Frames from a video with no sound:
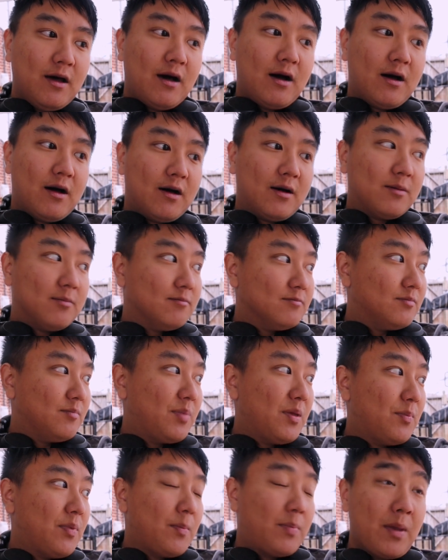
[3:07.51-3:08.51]
Um,
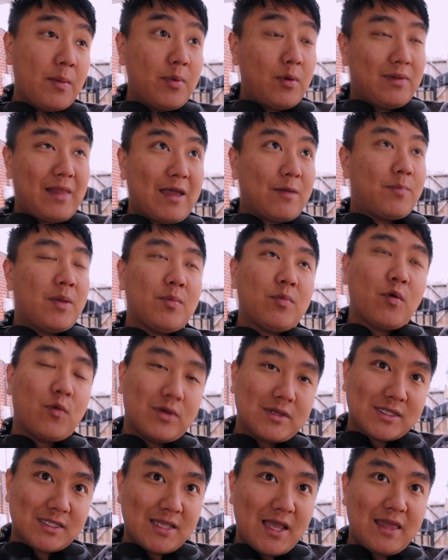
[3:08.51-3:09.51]
people, people like people
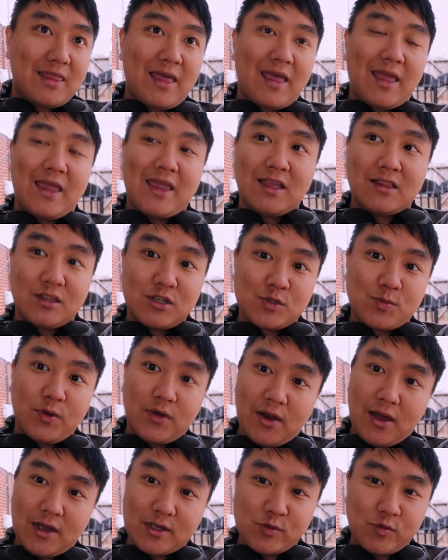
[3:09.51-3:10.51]
would say that English
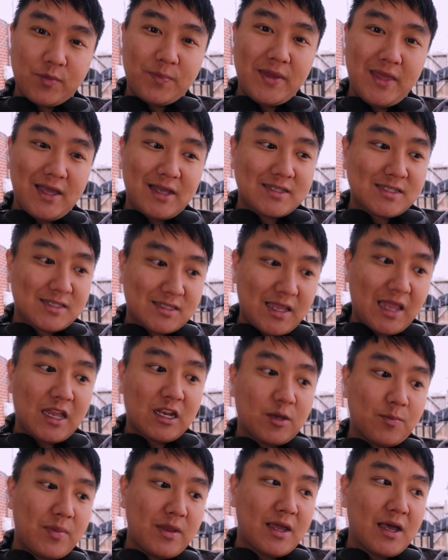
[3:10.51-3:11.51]
bulldogs would be
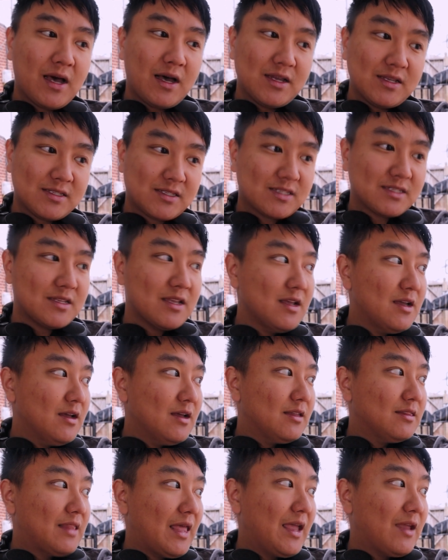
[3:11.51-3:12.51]
extinct because
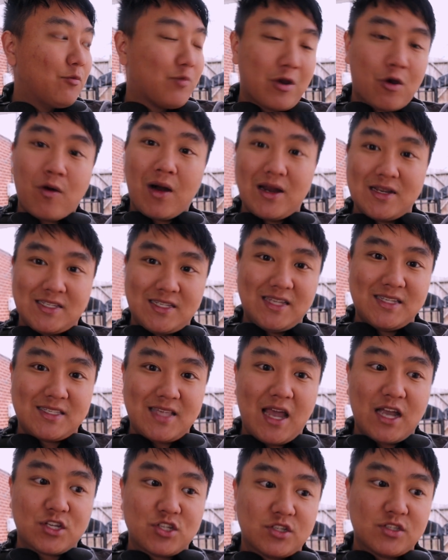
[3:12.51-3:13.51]
they require C
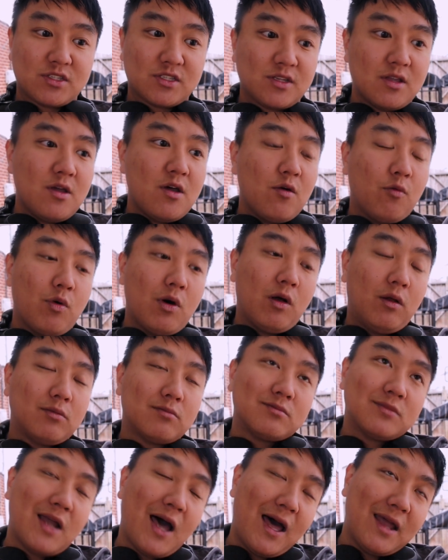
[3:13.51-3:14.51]
sections. Well,
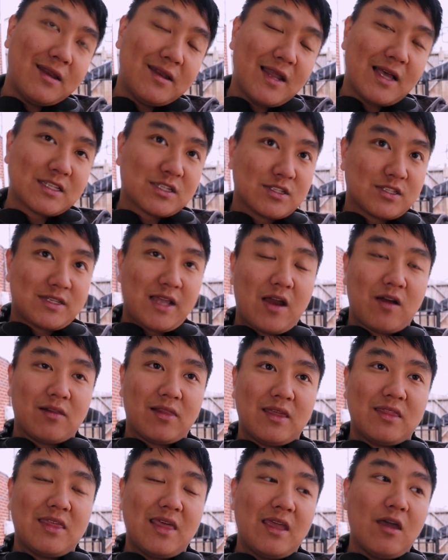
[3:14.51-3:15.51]
not
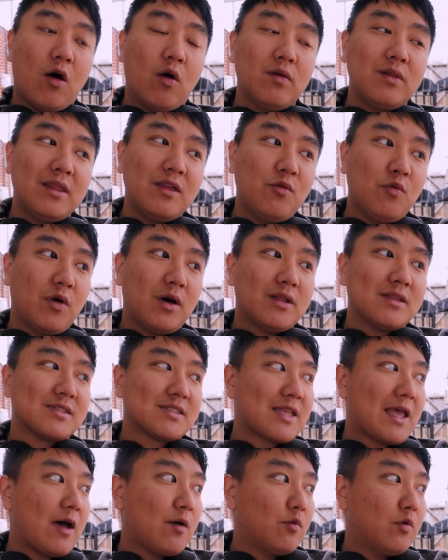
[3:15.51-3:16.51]
necessarily. The only
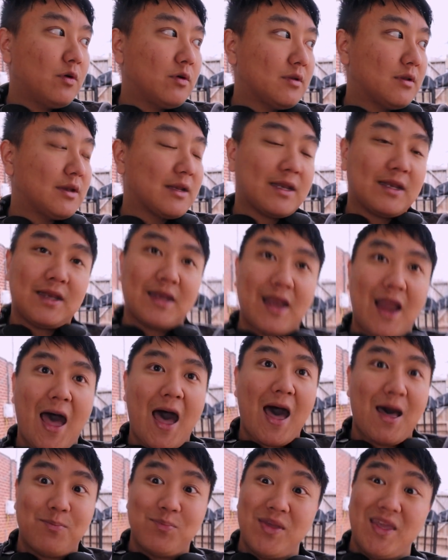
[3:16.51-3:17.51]
ones that would
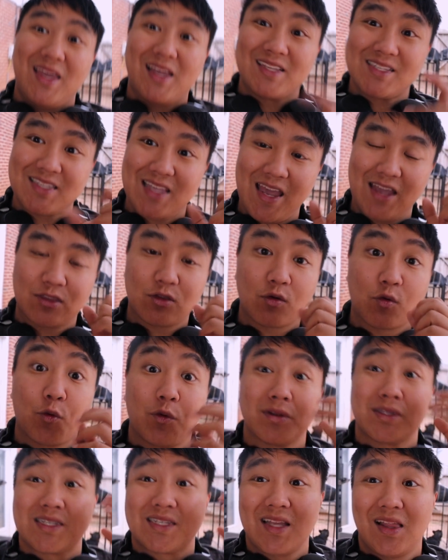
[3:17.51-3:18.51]
not be extinct or
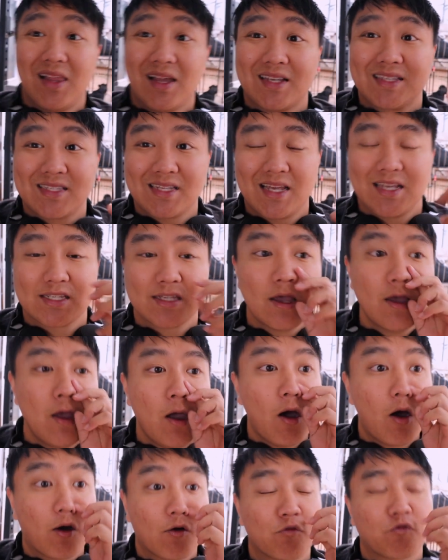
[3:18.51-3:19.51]
would still exist
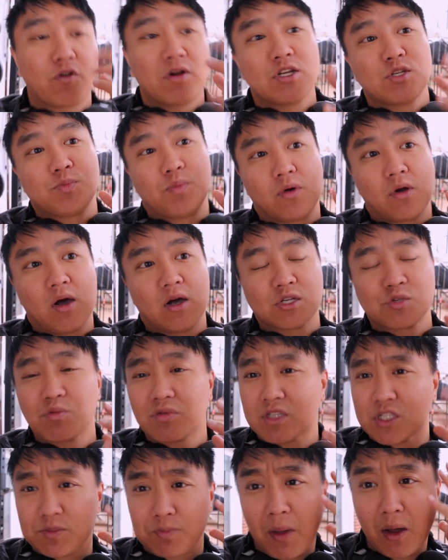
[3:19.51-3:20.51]
are French bulldogs
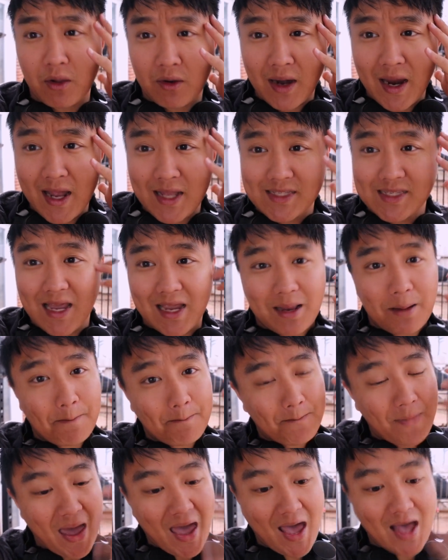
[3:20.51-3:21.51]
with smaller heads that can
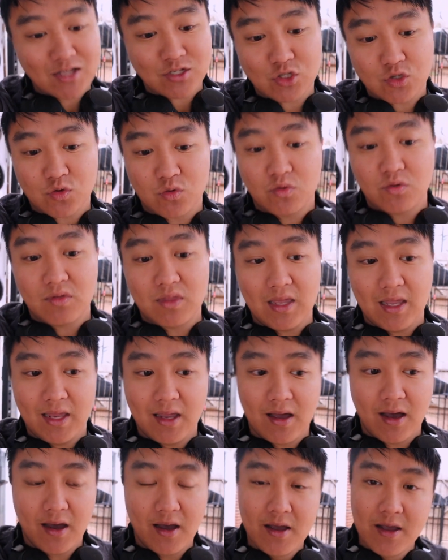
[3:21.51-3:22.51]
pass through
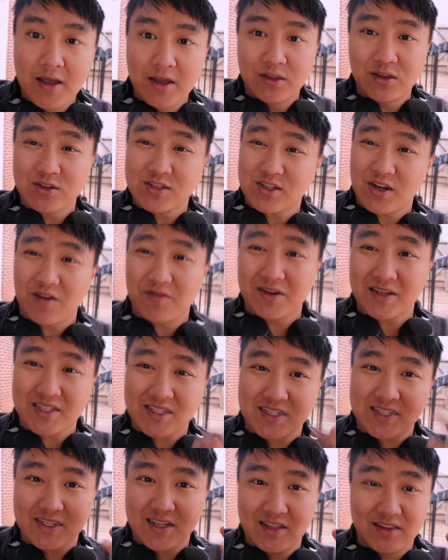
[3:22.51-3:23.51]
the uh, the
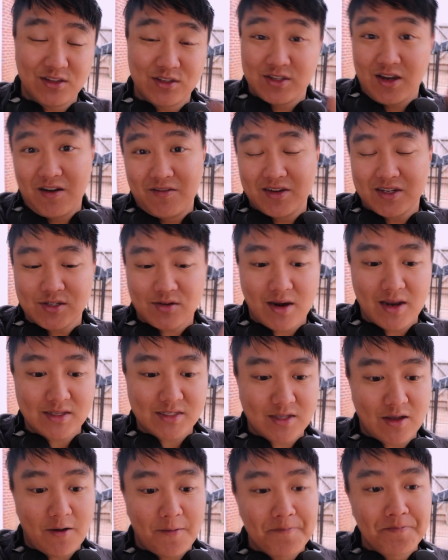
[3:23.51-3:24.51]
cervix, the cervix, right?
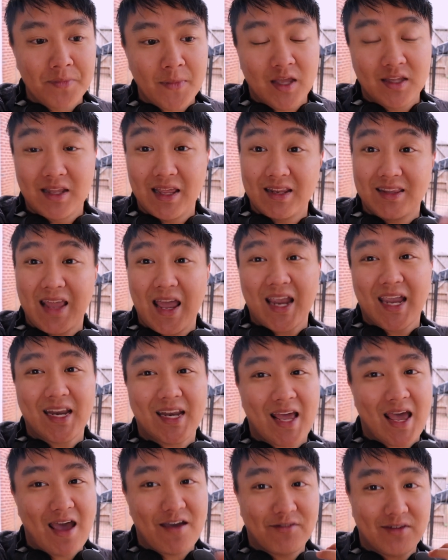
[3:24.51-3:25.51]
So that they
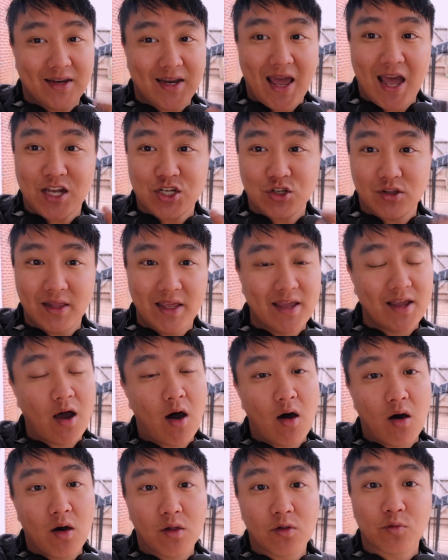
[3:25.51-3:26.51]
can have it naturally. It
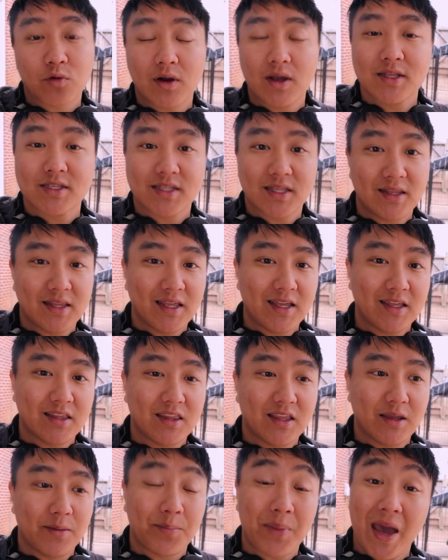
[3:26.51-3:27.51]
all runs in the
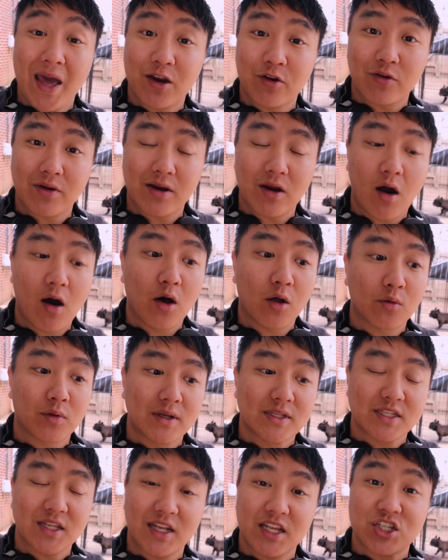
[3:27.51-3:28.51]
the pedigree. It all
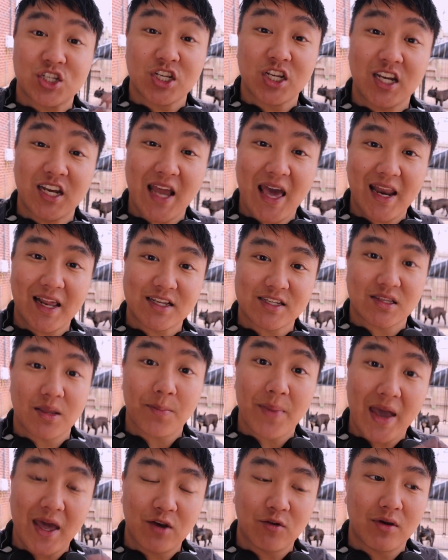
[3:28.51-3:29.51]
runs in the genetics, the
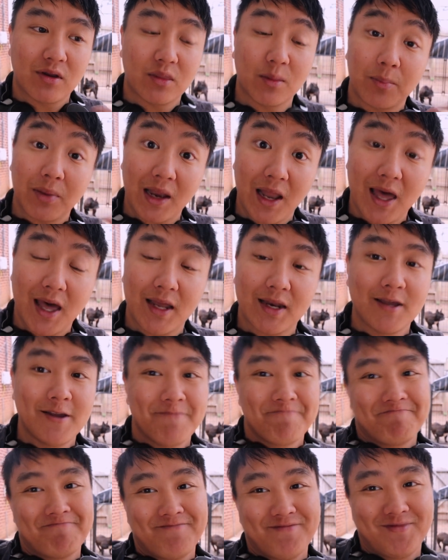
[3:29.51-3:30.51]
pedigree, the blood.
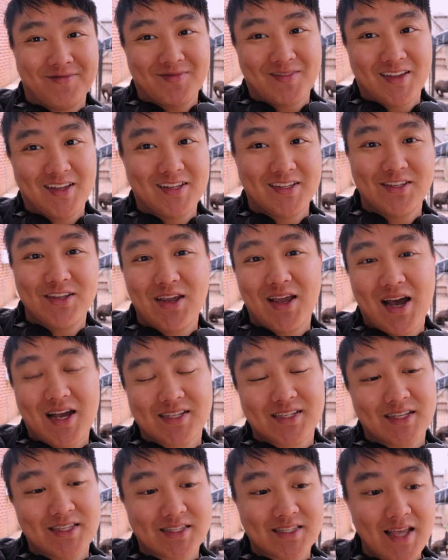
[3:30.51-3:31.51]
You
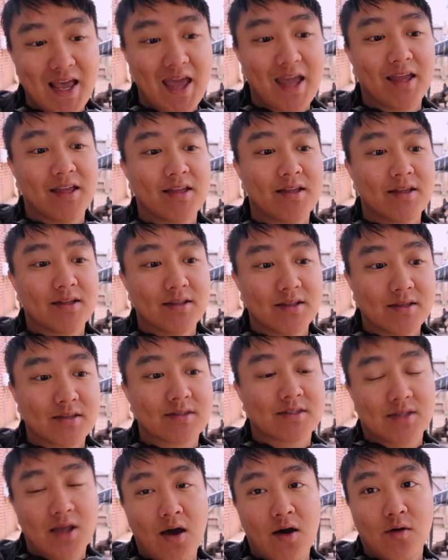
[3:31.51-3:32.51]
guys can say
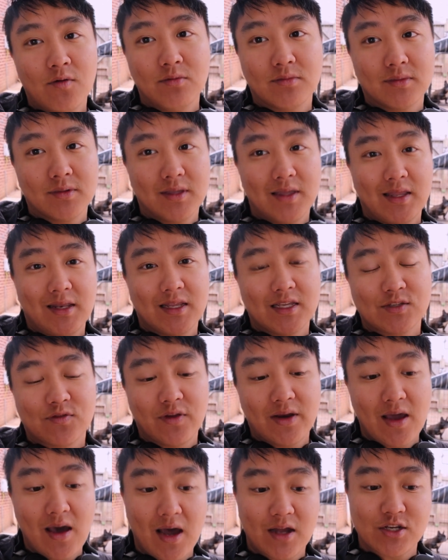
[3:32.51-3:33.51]
so in this
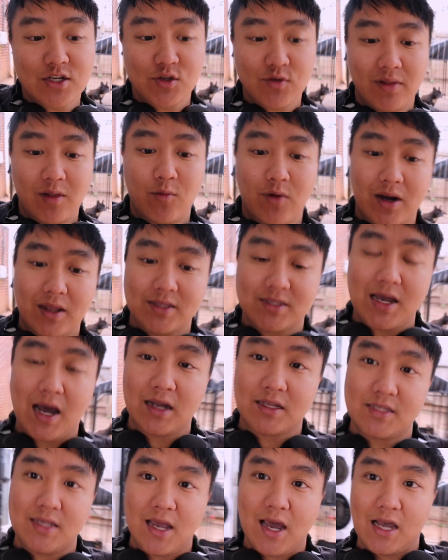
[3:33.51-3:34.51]
video, I just really want to
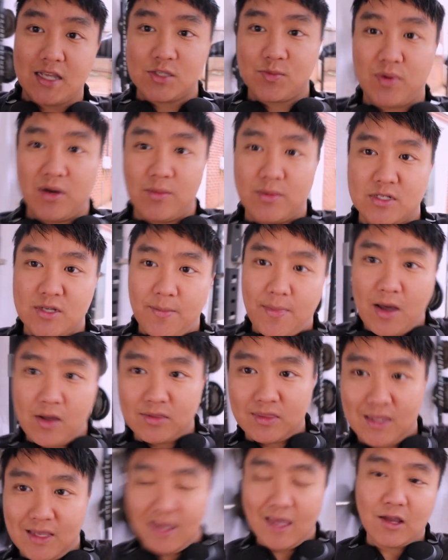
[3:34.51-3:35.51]
talk to you guys pretty much
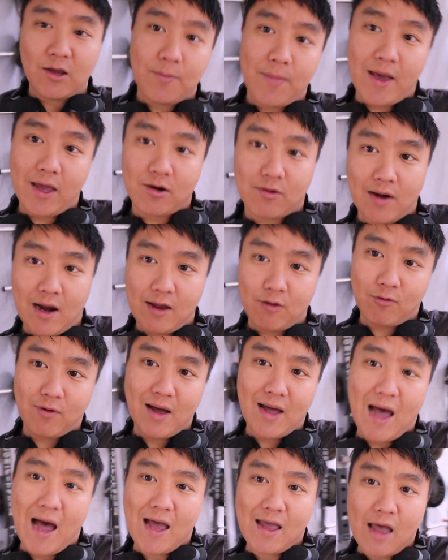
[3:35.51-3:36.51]
about the incubator, right?
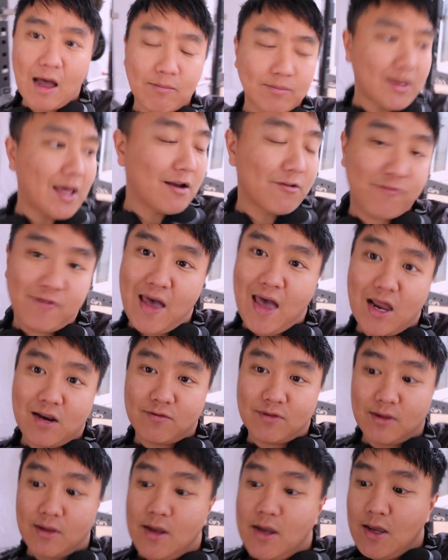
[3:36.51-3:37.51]
Why I, am not a fan
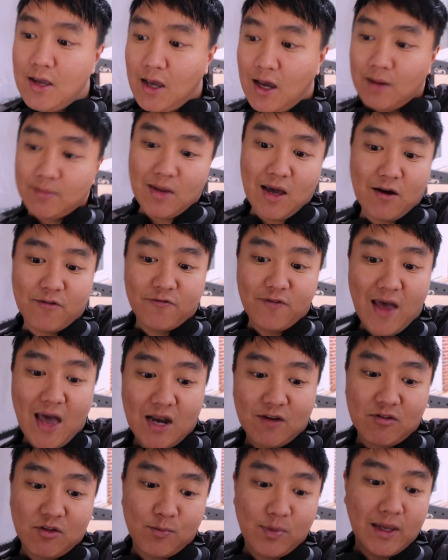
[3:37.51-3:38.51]
of it. I'm not a
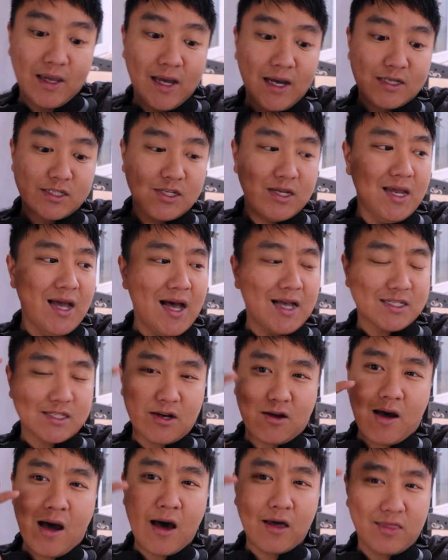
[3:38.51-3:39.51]
fan of it because you guys
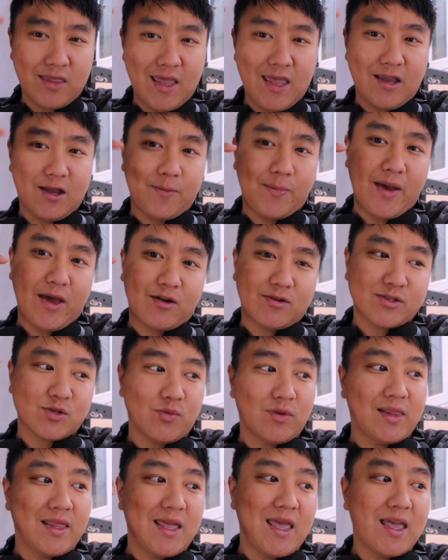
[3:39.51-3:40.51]
know how the incubator is
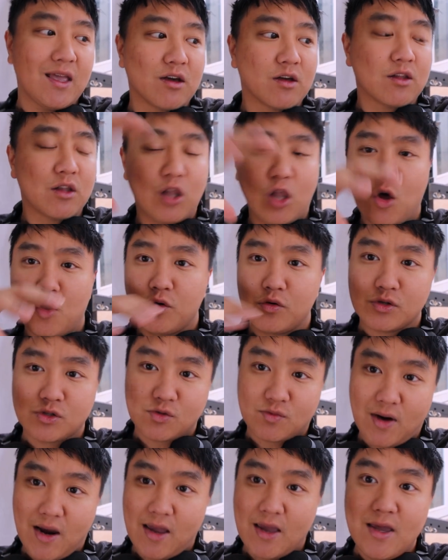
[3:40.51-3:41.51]
really
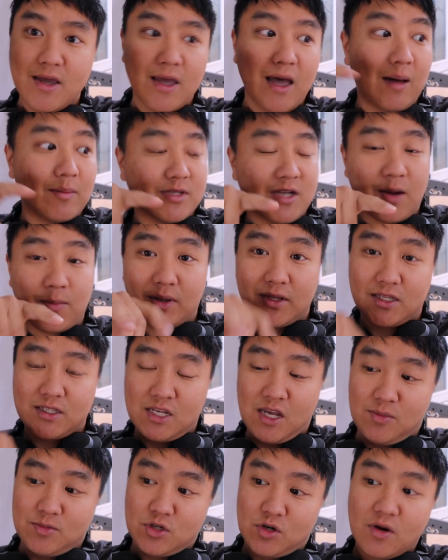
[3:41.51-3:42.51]
enclosed, right? I'm talking about the
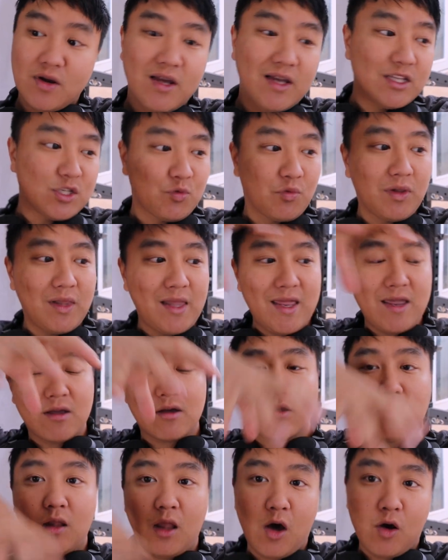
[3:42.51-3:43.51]
temperature. It's really
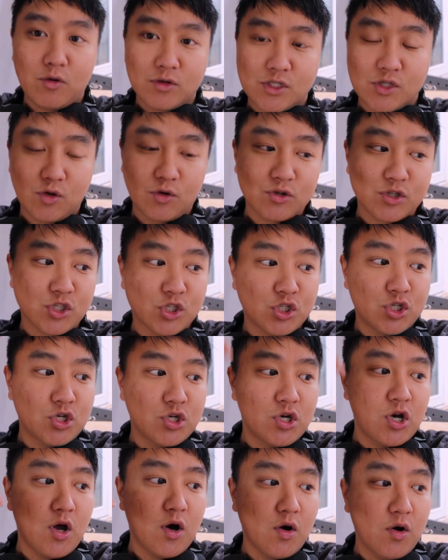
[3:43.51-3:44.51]
enclosed, so there's
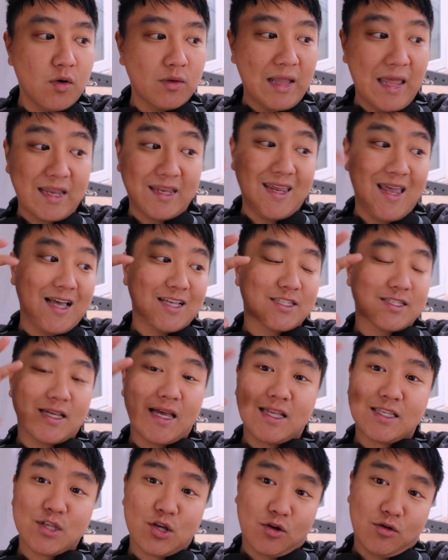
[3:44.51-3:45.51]
no, like, yes,
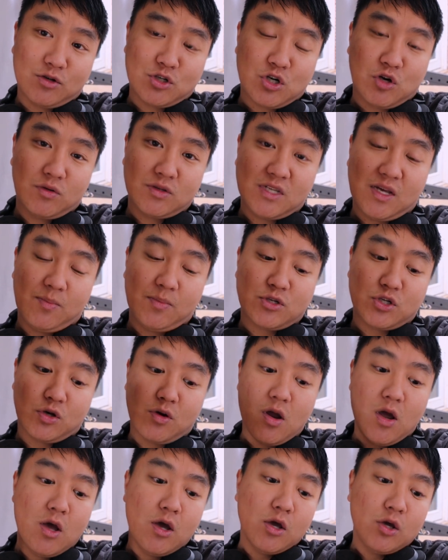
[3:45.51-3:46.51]
it's a controlled temperature.